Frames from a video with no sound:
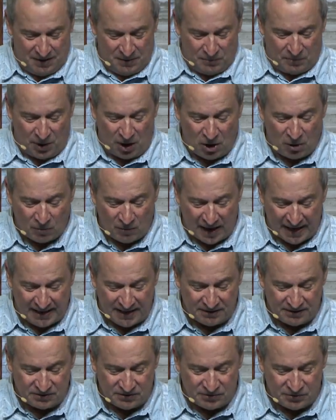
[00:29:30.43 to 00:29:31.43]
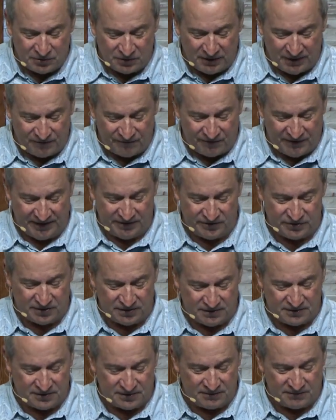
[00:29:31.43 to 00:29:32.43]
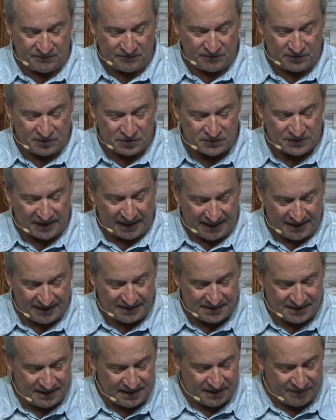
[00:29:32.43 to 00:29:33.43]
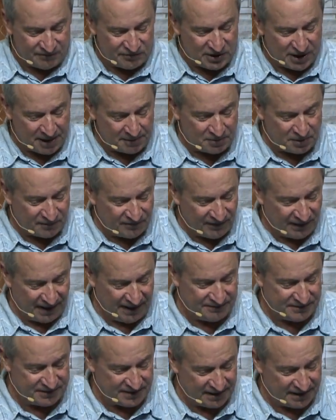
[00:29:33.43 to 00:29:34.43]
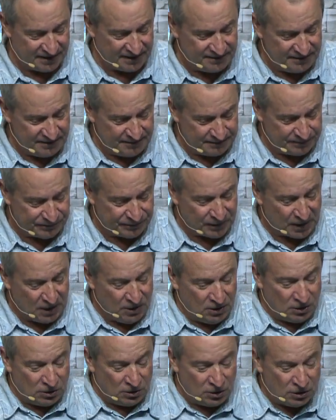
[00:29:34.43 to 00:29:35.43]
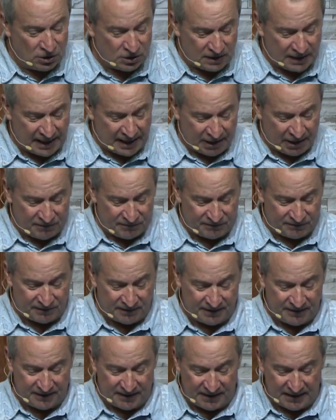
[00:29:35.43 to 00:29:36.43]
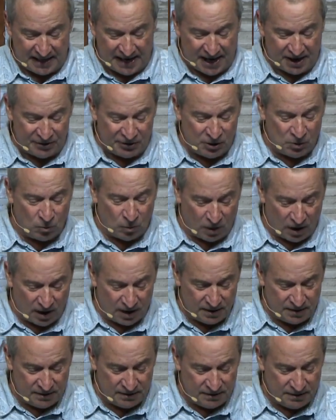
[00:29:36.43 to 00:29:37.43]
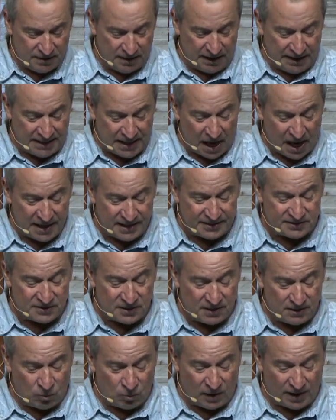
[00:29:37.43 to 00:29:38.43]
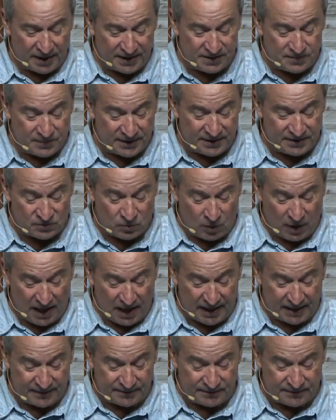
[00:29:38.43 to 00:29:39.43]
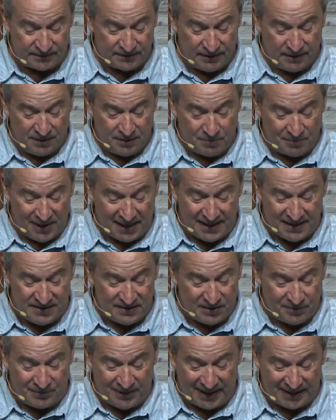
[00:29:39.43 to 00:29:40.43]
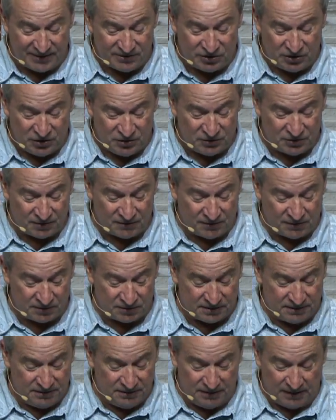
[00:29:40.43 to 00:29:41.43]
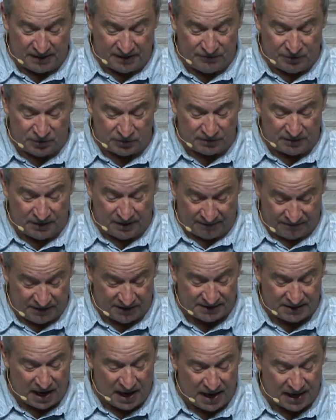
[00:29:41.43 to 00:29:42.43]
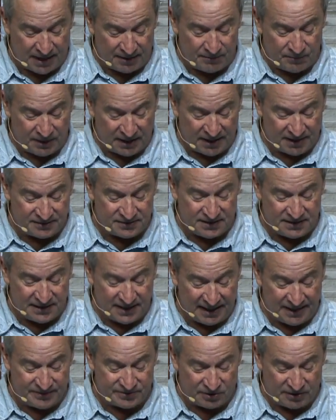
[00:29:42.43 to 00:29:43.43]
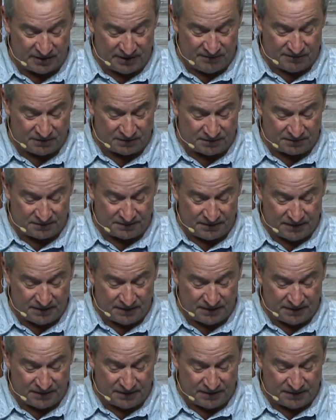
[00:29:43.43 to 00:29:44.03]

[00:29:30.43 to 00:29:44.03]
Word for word: Paul, writing to the Ephesians in verse 18 of chapter 5, says, Look carefully then how you walk, not as unwise, but as wise making the best use of, our, of, your, of the time because the days are evil.